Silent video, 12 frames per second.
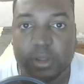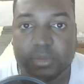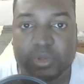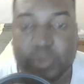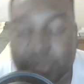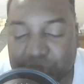
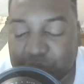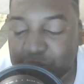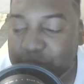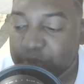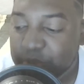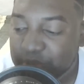So what you do
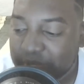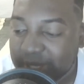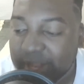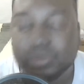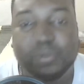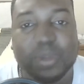is when you get
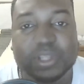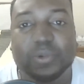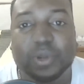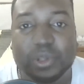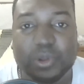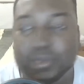out the
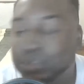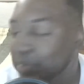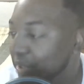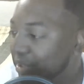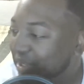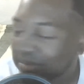restaurant, you go somewhere,
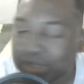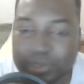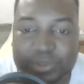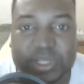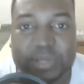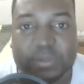you give them a little
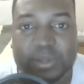tip.